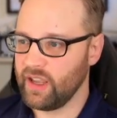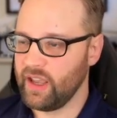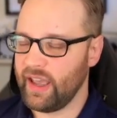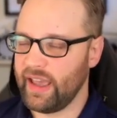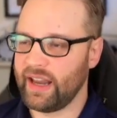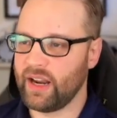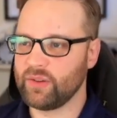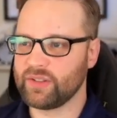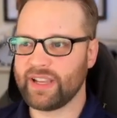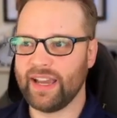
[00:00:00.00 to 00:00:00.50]
And
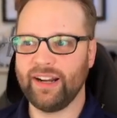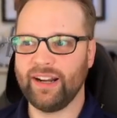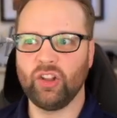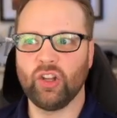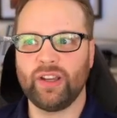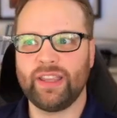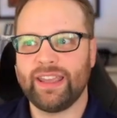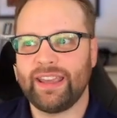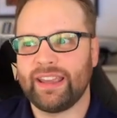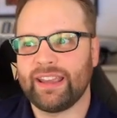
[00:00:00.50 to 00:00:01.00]
I was kind of
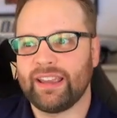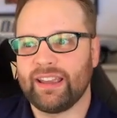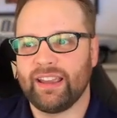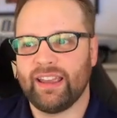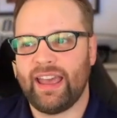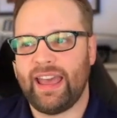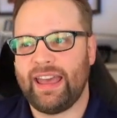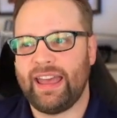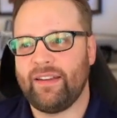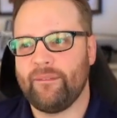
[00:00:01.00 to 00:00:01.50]
looking
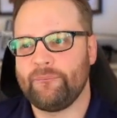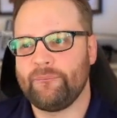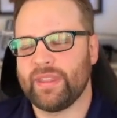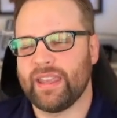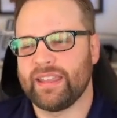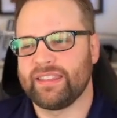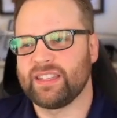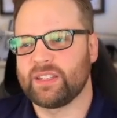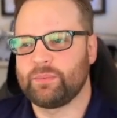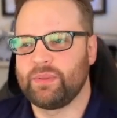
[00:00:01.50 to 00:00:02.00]
at
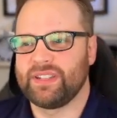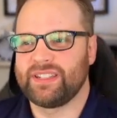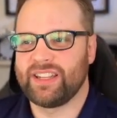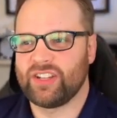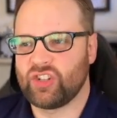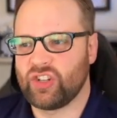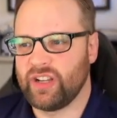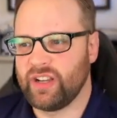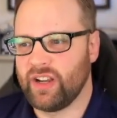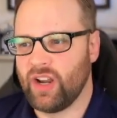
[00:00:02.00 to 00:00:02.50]
this
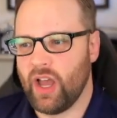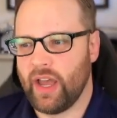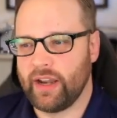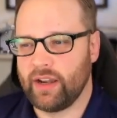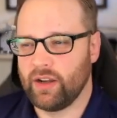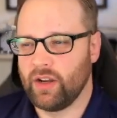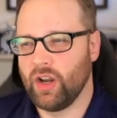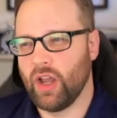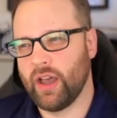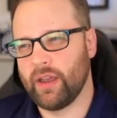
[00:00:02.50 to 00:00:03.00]
position,
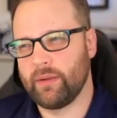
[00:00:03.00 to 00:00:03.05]
not